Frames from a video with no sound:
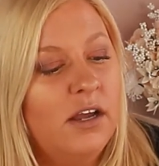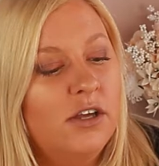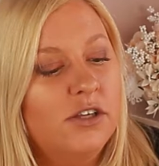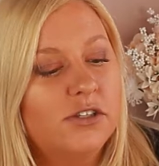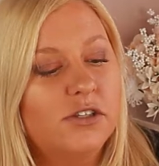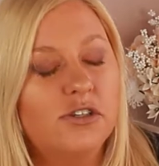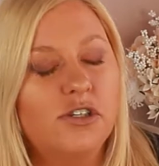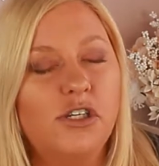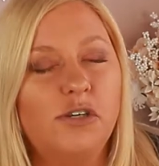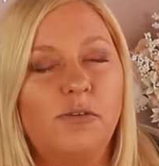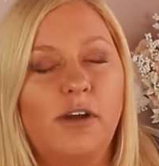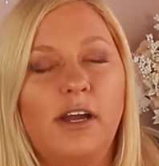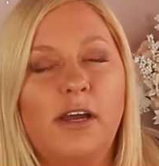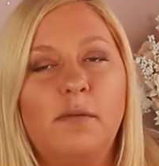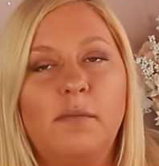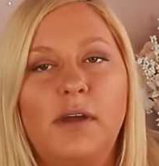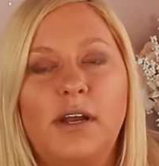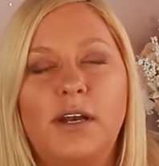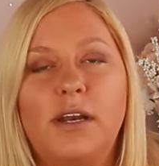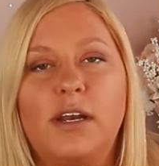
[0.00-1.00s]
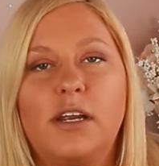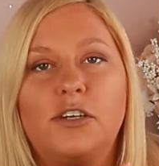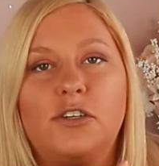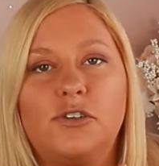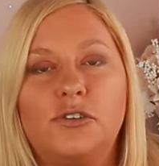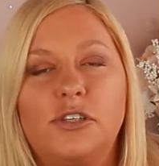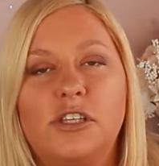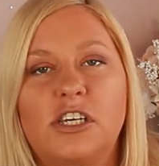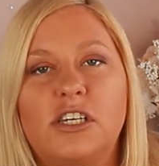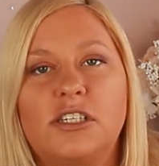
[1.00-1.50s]
So she recommended I
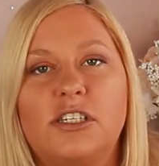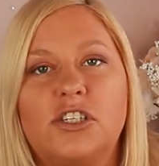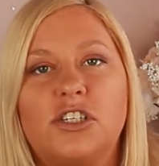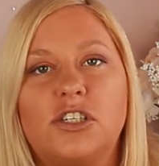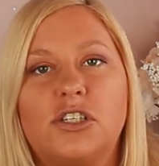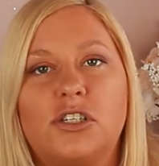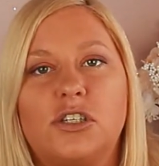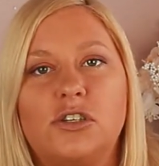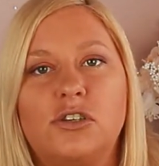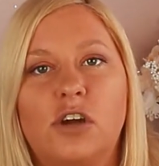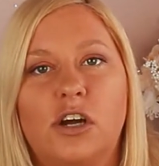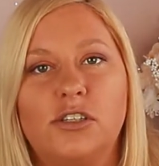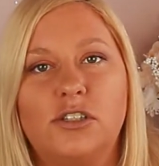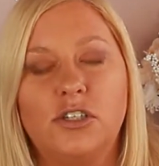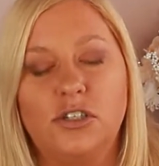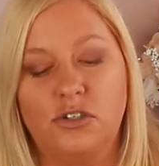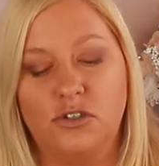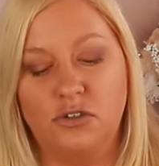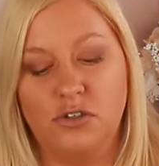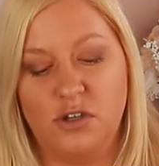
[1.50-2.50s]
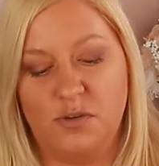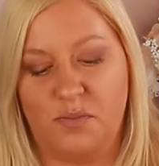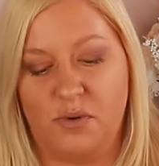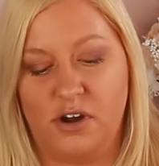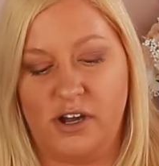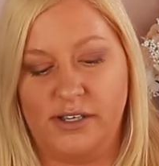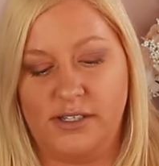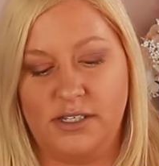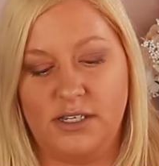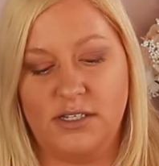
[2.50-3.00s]
do this, just not to do the
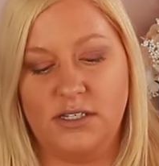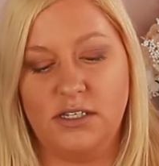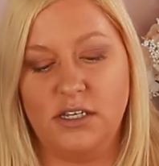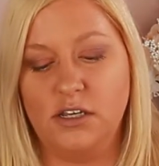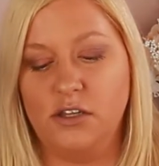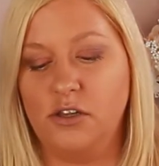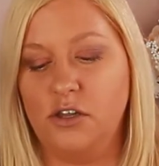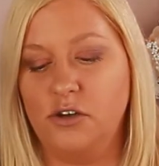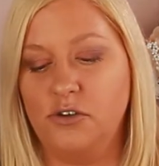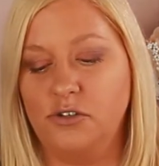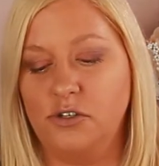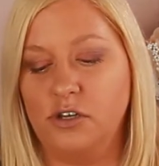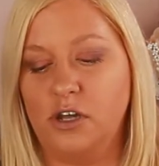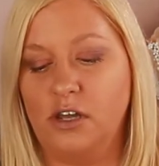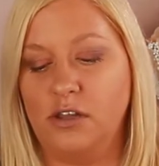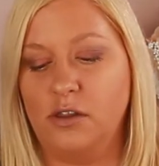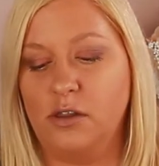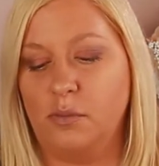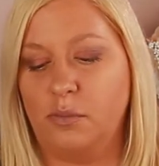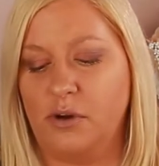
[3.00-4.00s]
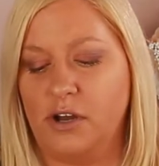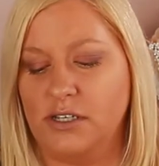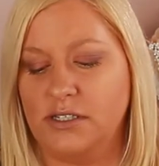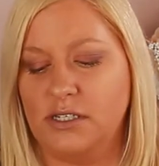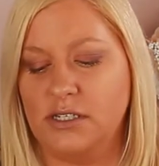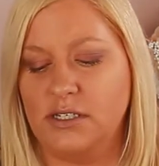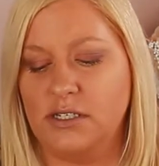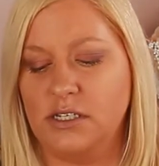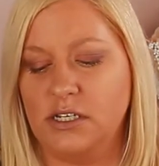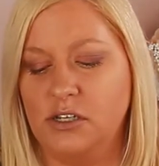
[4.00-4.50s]
processing
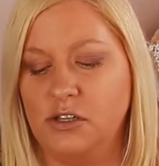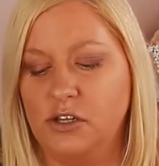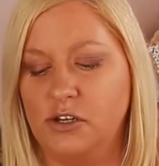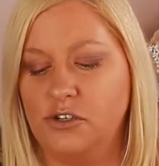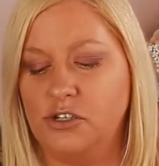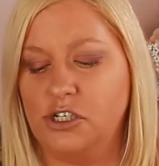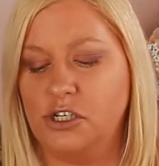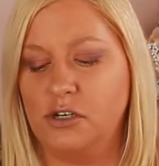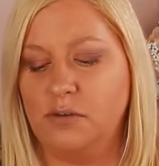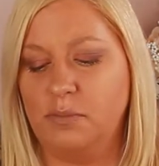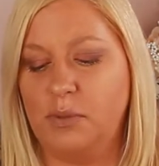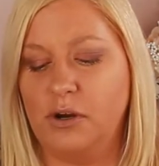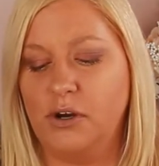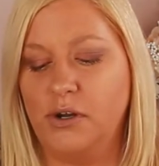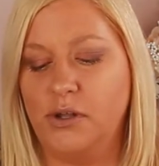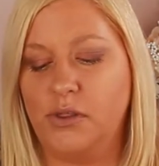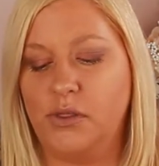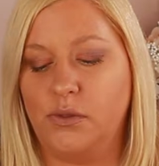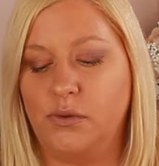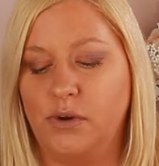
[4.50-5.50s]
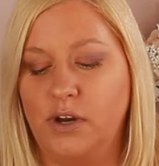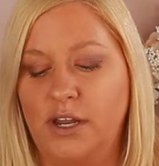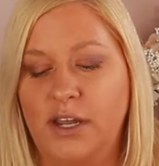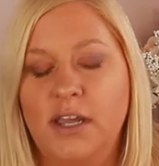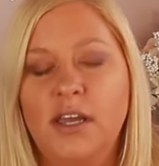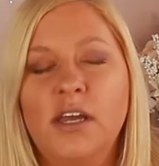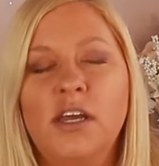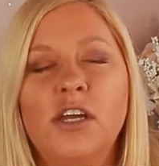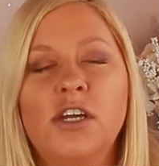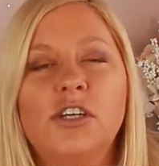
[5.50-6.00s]
lotion part
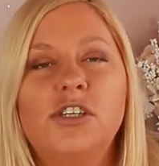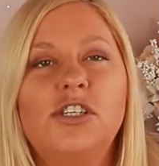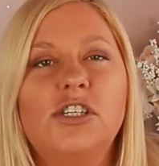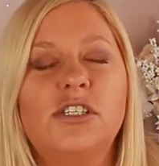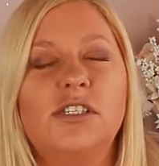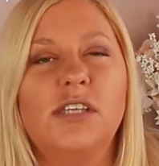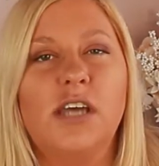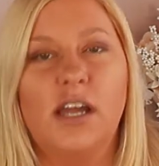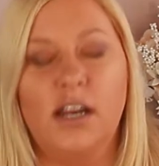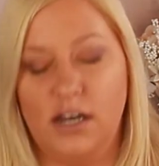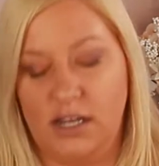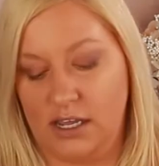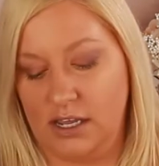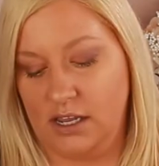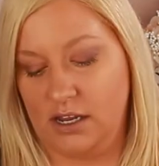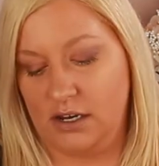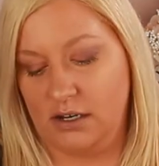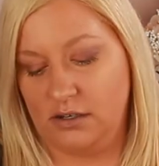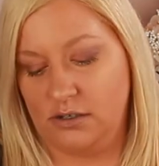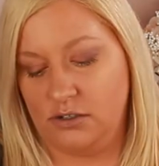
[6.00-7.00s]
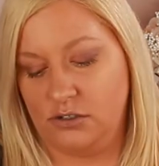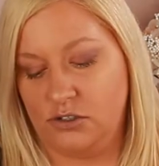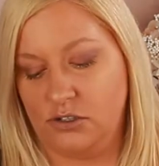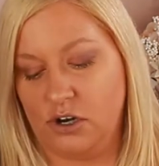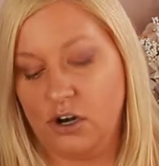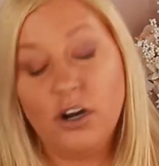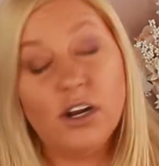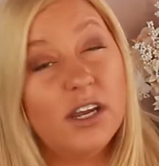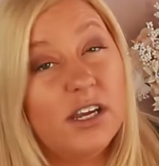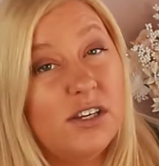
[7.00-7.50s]
3. She said it
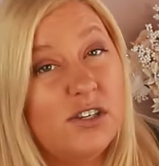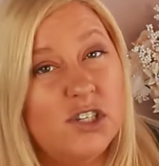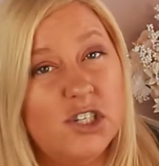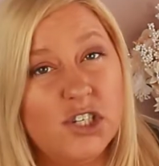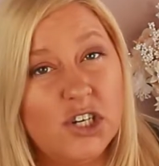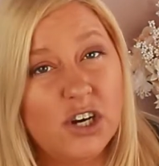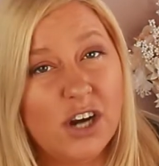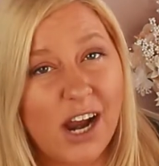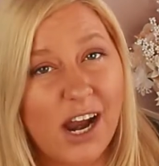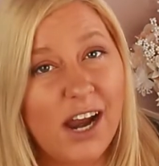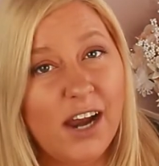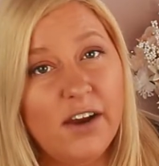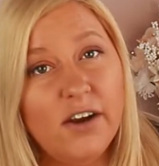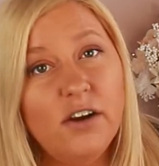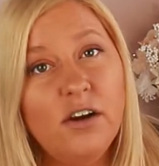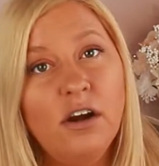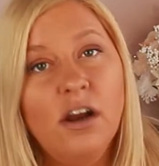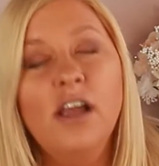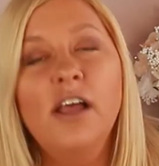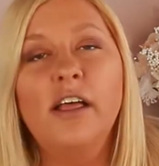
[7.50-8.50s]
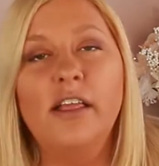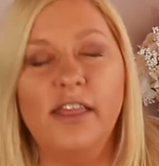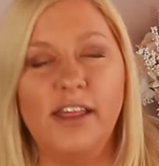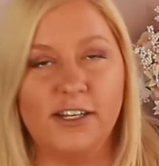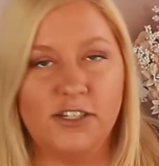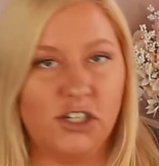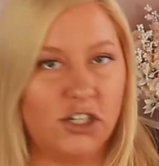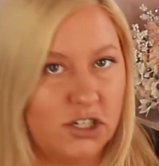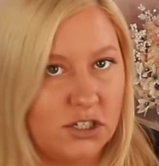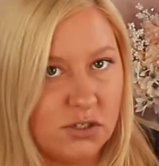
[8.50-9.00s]
darkens your hair.
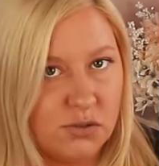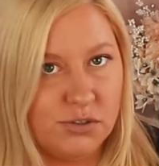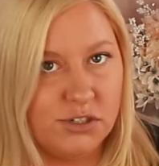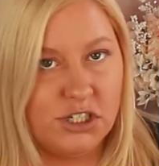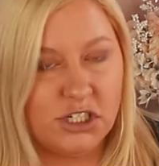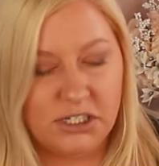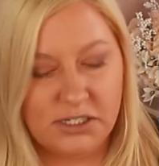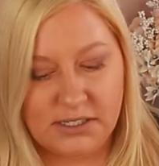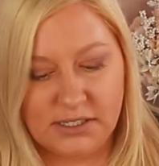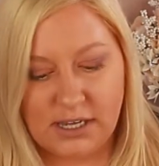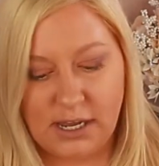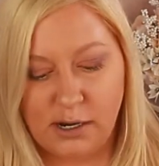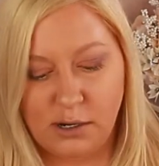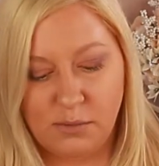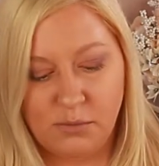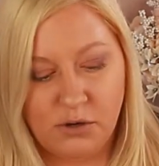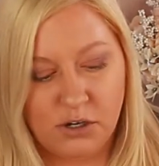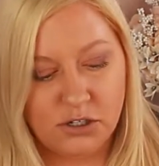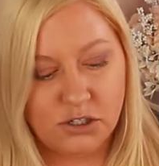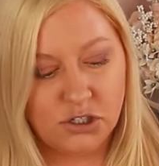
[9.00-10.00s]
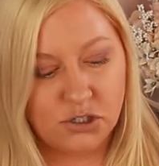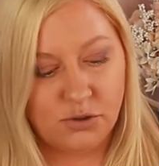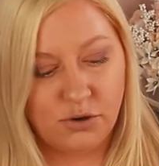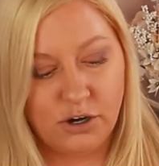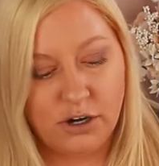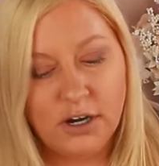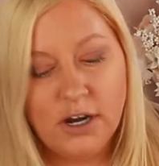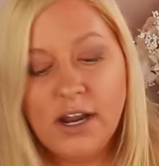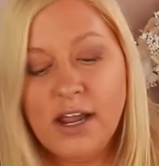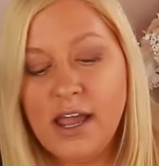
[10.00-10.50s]
That's just what she said. I'm not
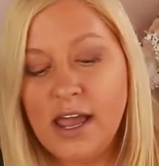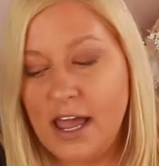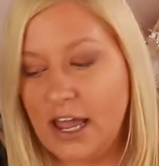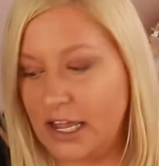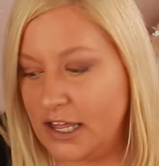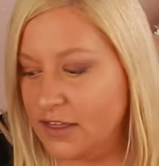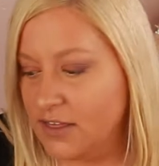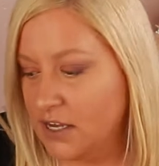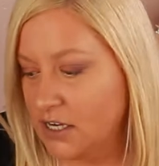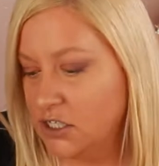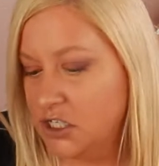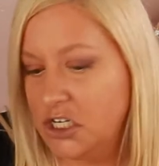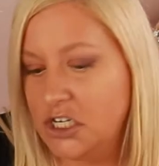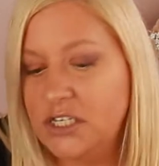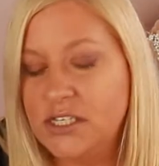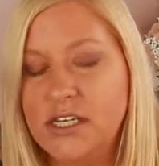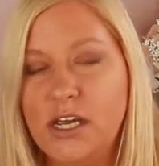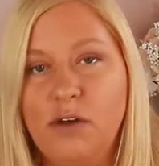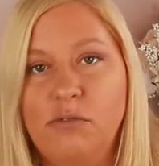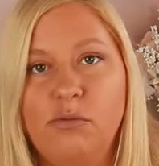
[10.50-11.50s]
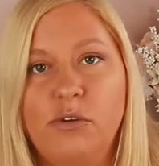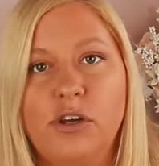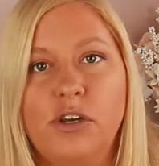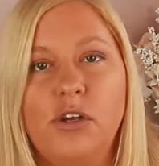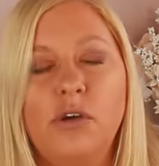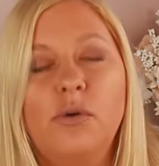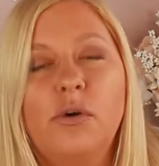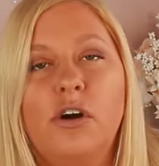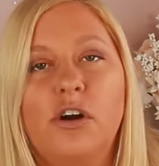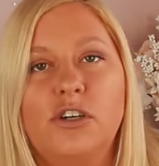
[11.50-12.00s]
sure. And then she said when
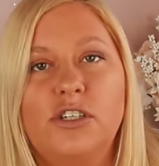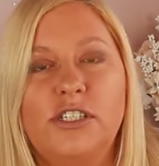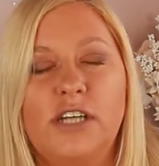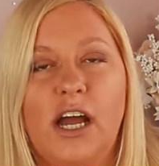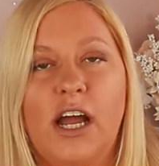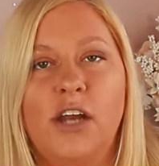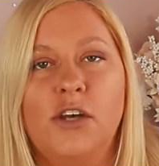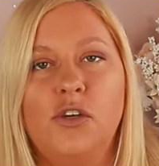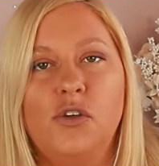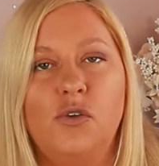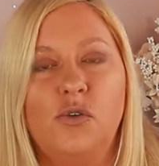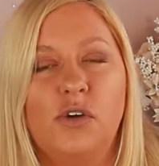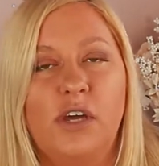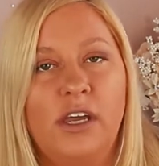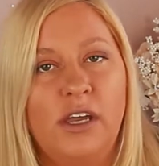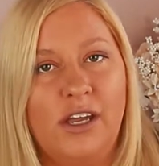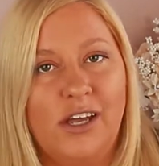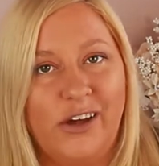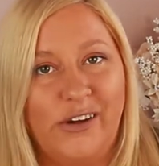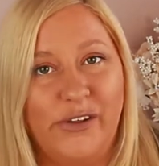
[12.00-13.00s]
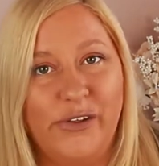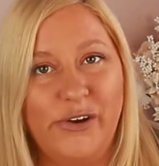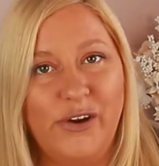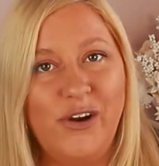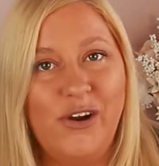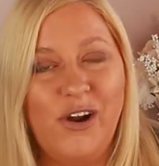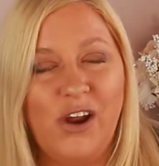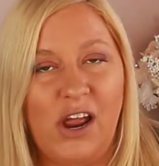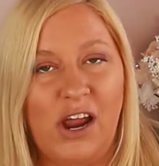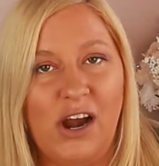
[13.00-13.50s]
you are done, you can color
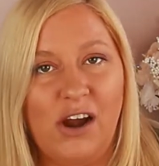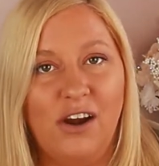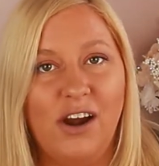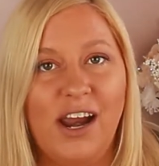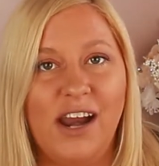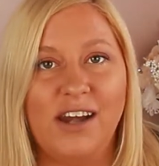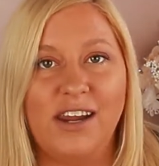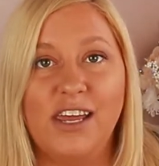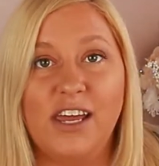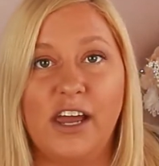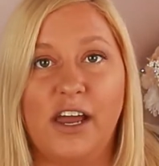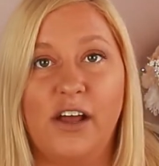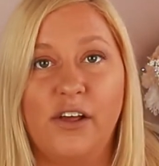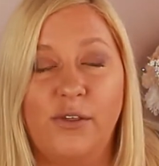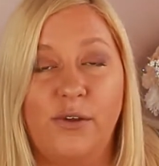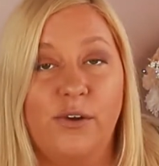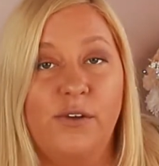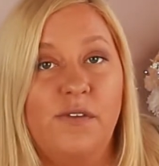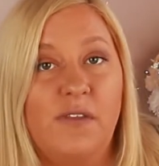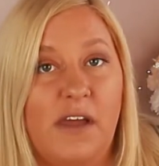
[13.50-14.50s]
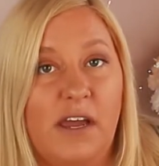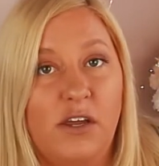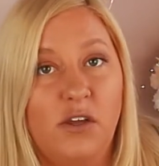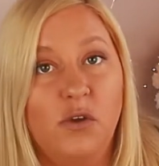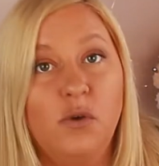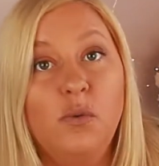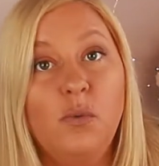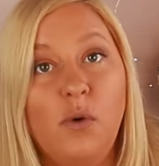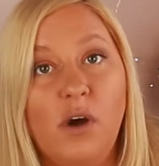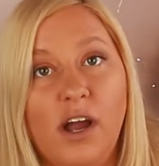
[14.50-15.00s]
your hair any color that
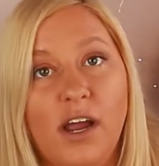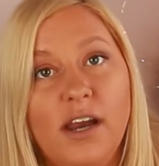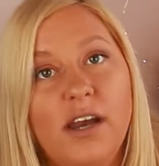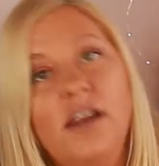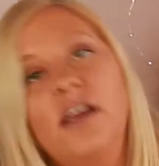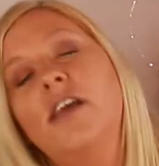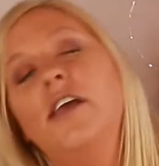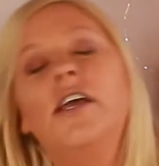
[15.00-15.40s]
you want.